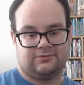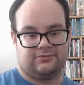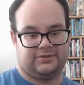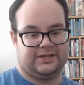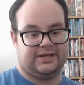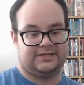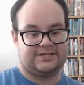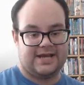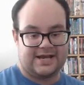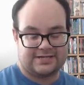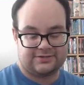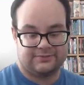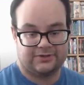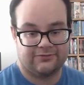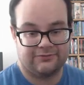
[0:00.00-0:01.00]
when they
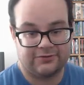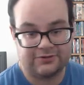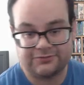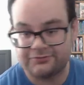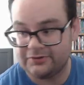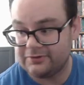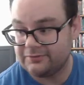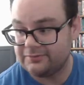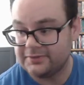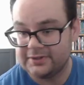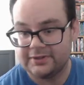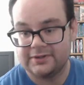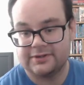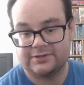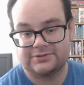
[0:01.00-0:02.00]
attacked him in the first film.
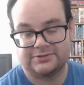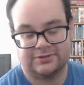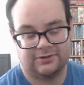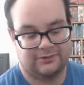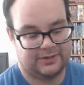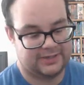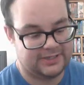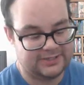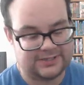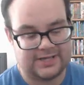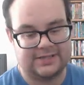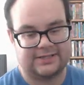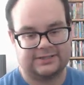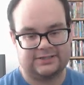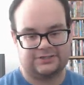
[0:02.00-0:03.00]
So, and he's
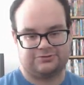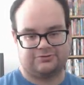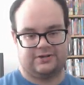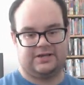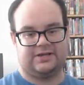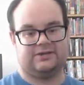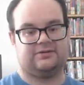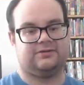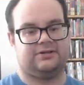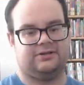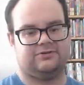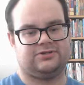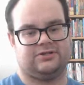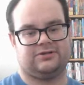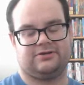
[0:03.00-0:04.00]
got, like, this train, you
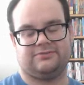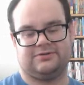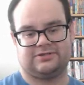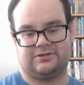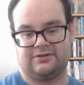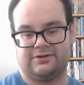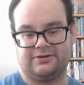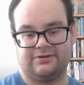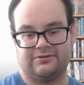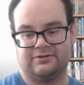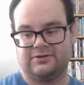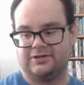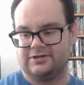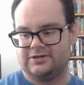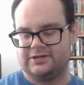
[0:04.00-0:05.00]
know, telling him it's
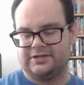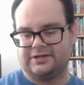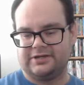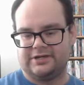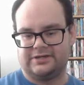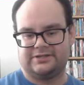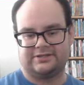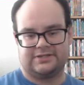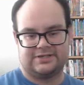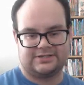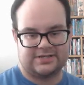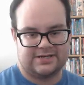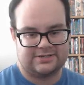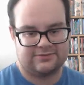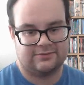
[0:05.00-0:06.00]
clear. He's
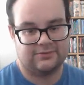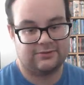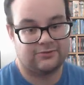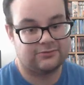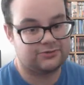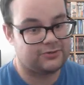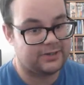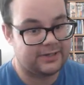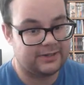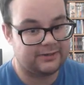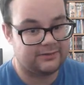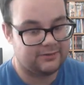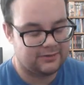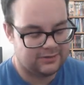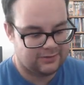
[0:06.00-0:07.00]
got his own little
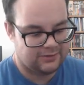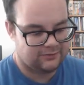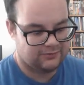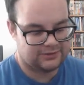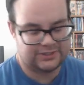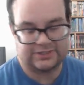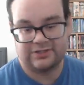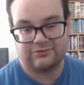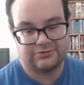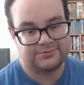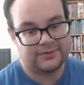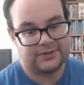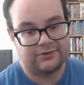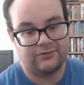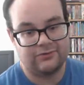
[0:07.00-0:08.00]
train, which I thought was
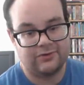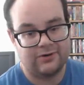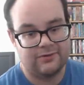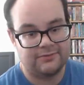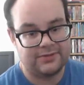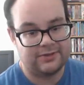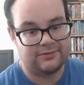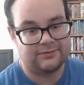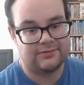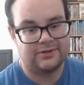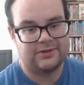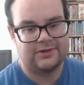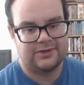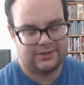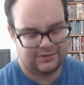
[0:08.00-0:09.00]
pretty cool on that.
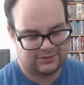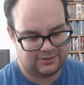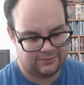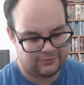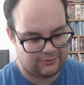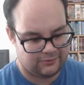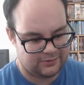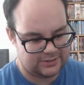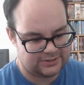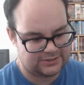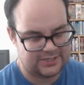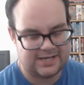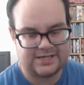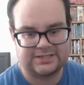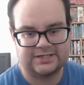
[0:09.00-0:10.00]
You see him doing his
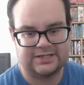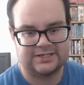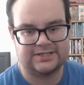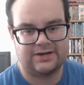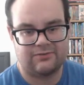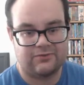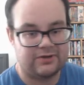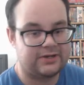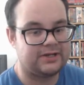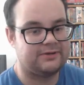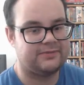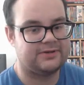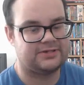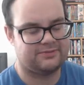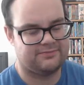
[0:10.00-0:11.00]
test, and it's not working.
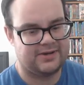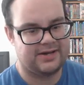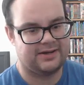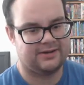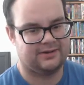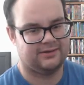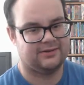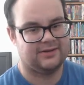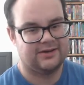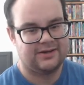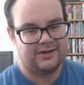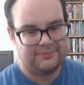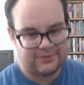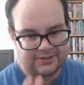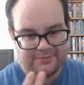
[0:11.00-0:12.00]
It makes him mad. And
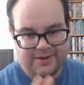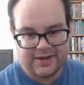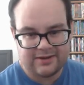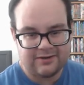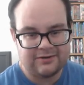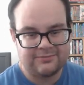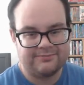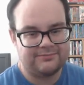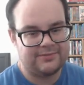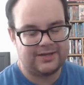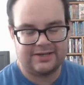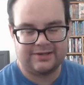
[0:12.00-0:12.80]
the makeup,